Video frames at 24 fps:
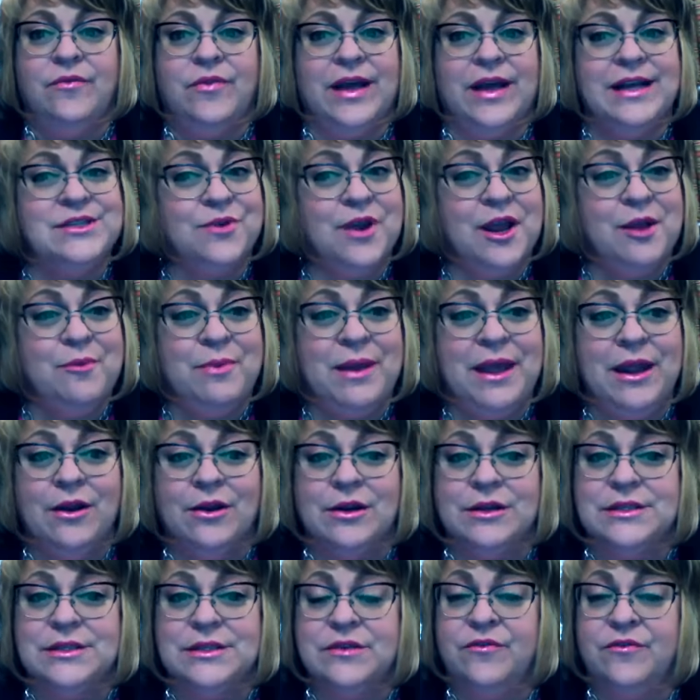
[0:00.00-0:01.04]
That's right,
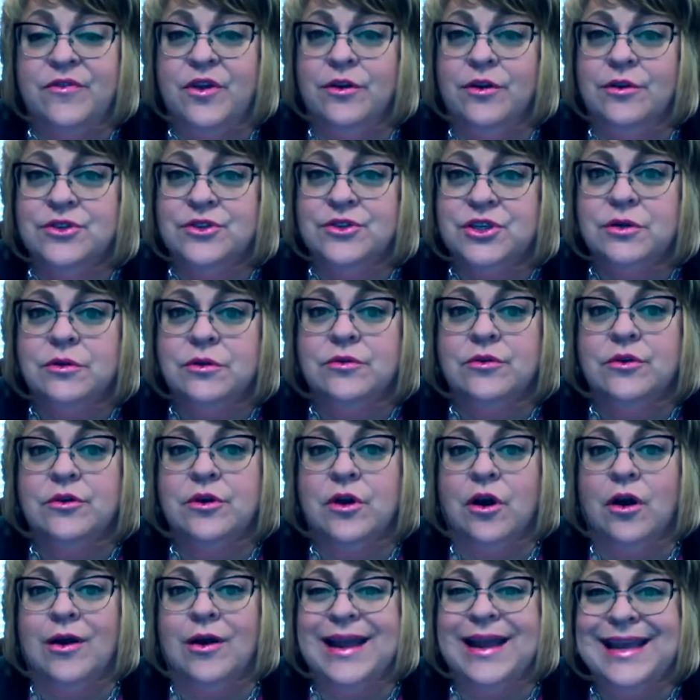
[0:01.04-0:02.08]
parents, if your children
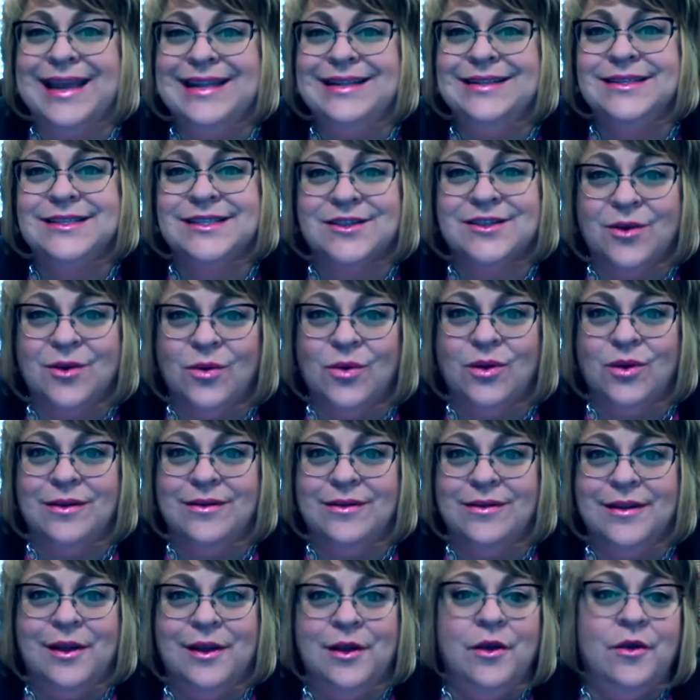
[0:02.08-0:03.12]
are in
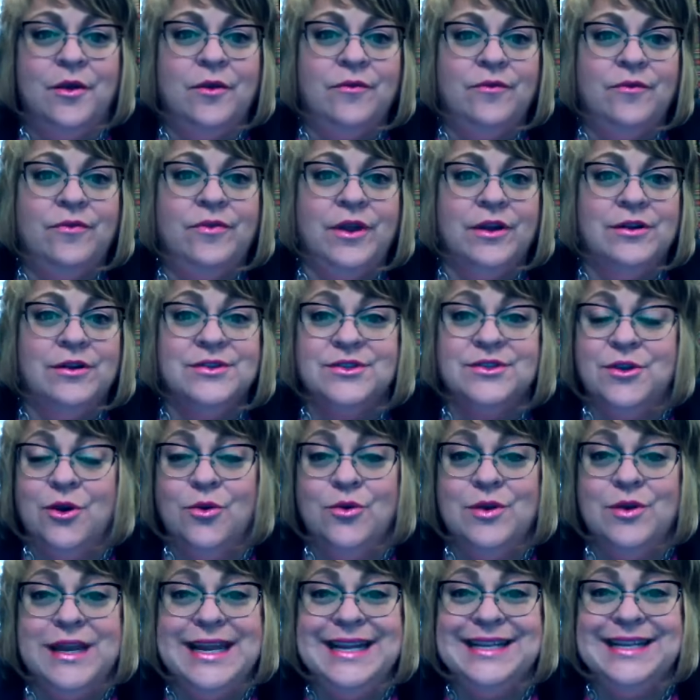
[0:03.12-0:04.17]
school, there's
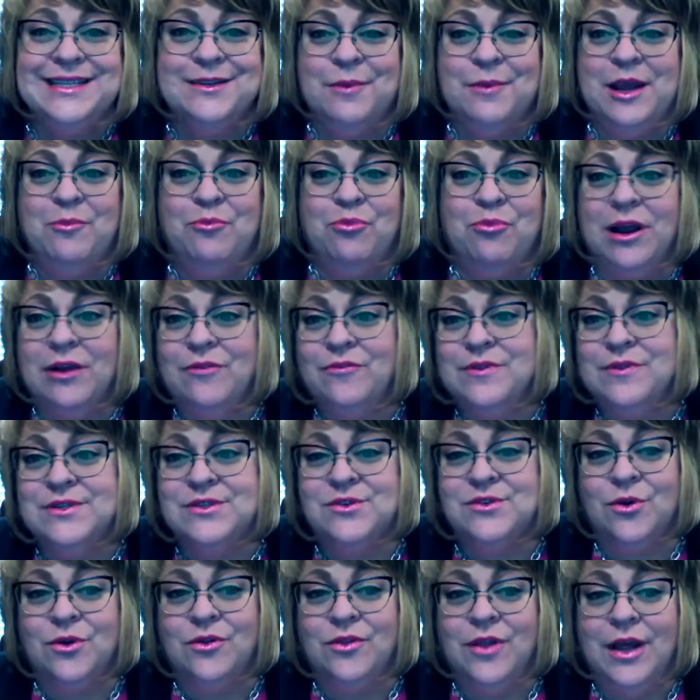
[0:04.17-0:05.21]
no need to make
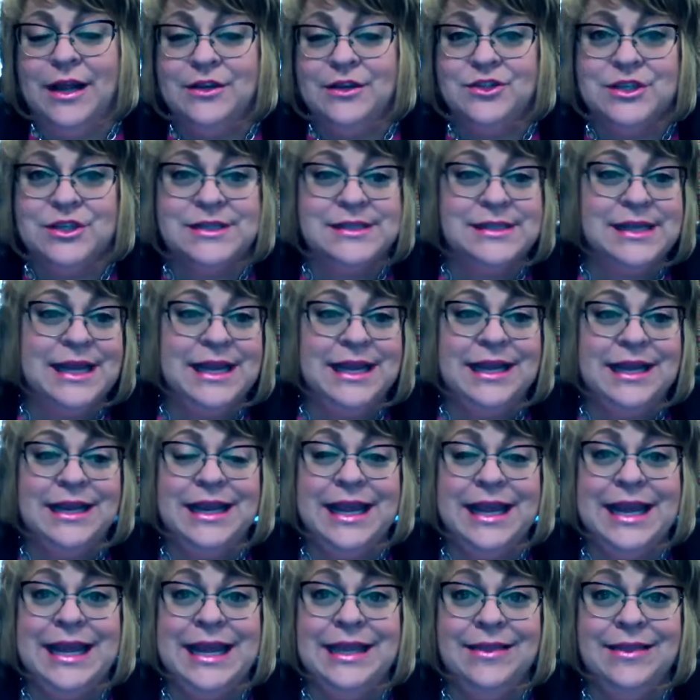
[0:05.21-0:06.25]
breakfast or lunch as they can
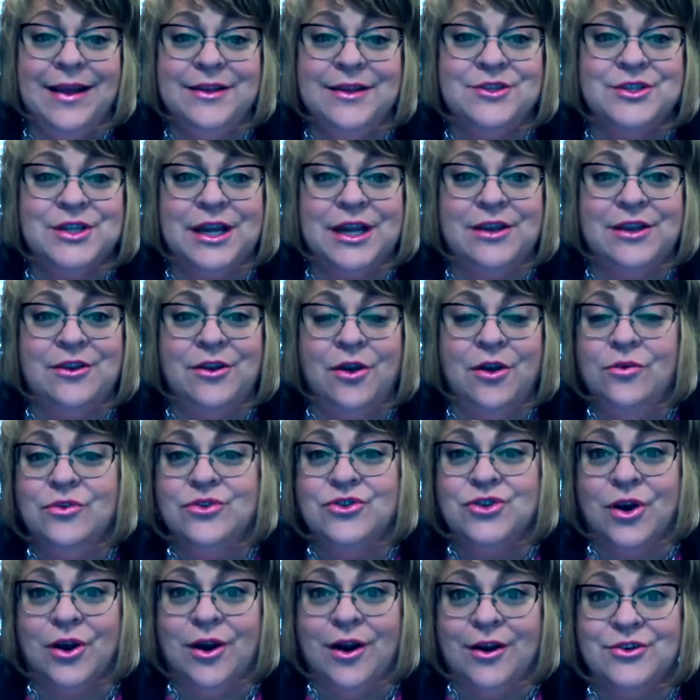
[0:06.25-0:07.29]
eat lunch at no
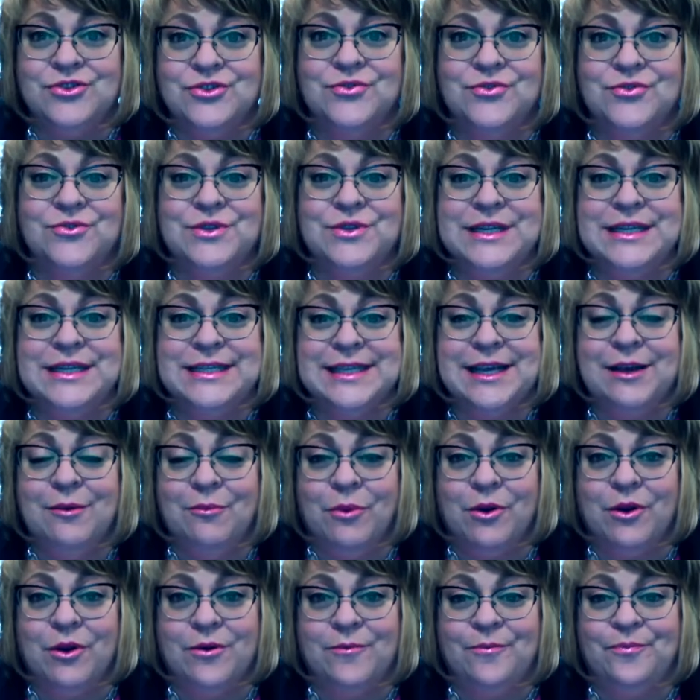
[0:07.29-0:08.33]
charge through
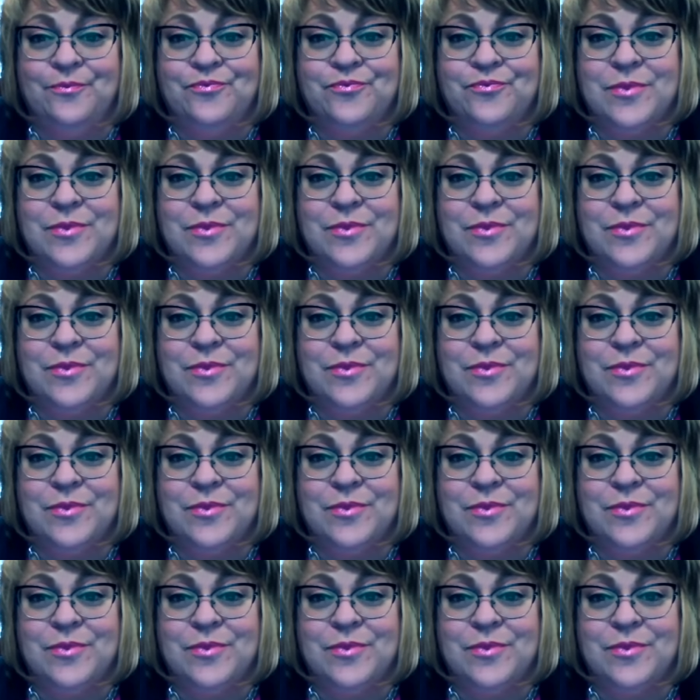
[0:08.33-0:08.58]
December.